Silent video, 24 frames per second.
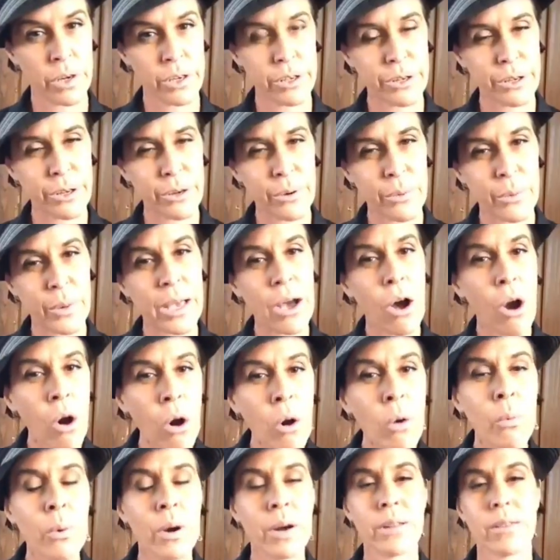You know, we
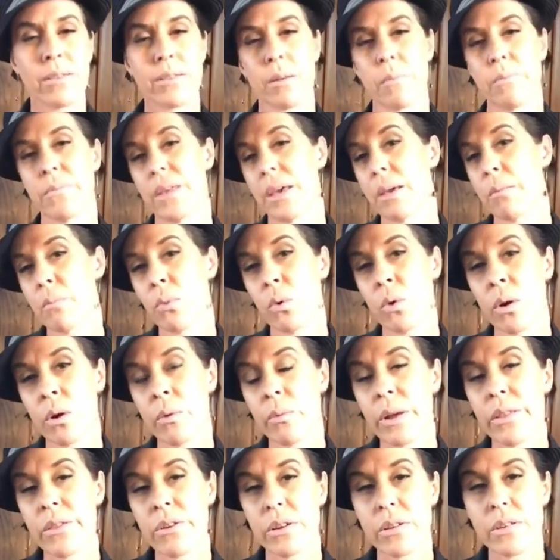all want something more,
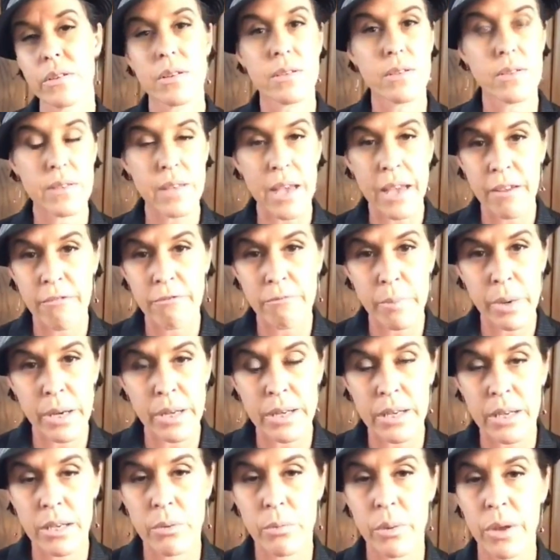whether it's to save
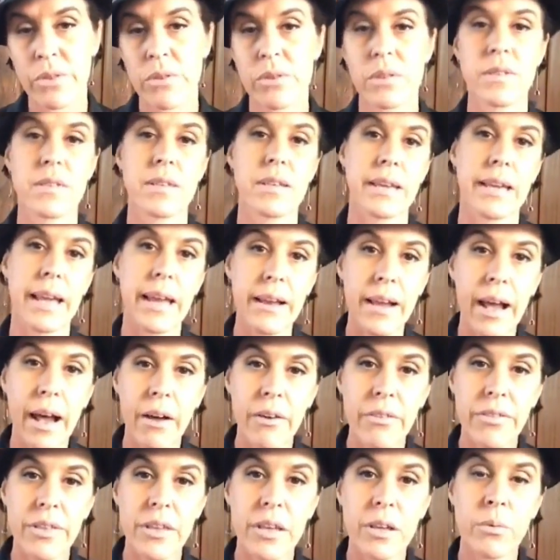money, whether it's to get
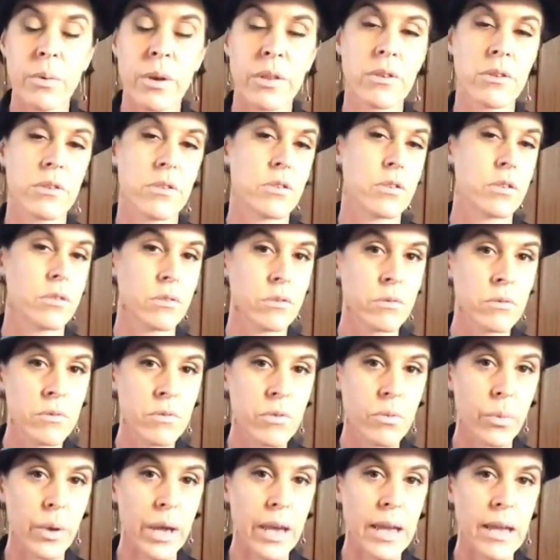healthy, whether it's to
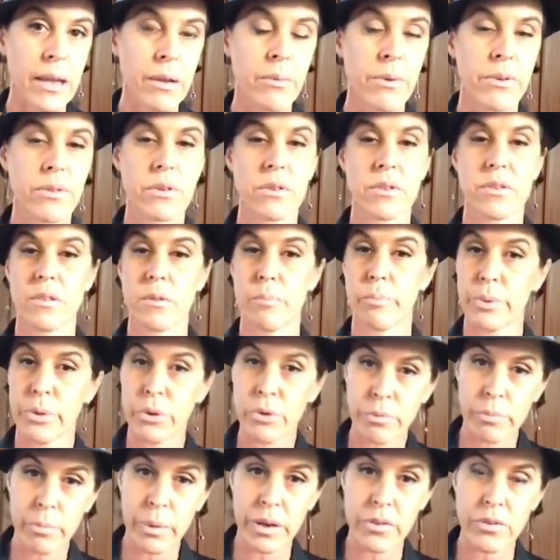lose weight, whether it's to
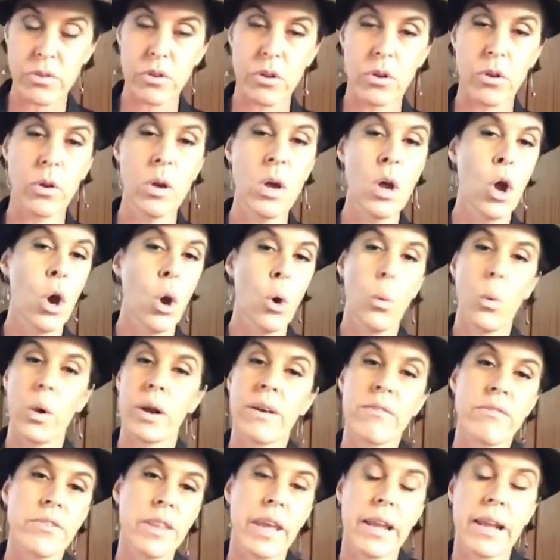build muscle,
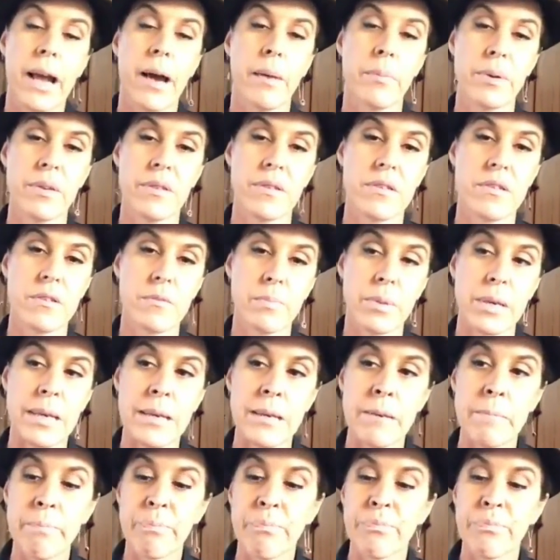whatever that happens to be.